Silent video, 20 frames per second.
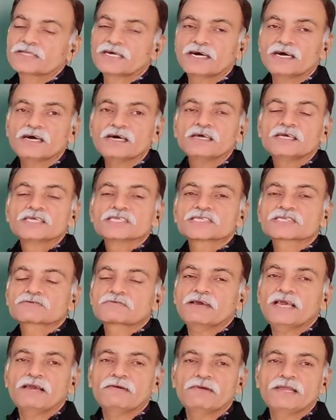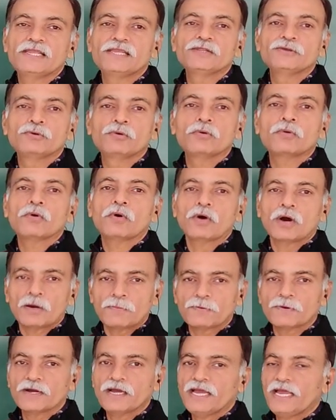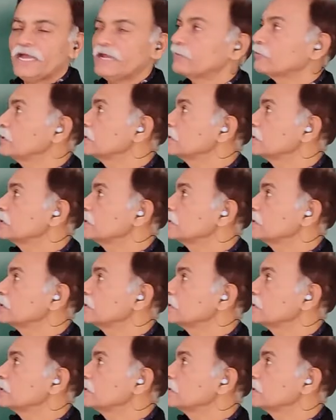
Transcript: the square value of and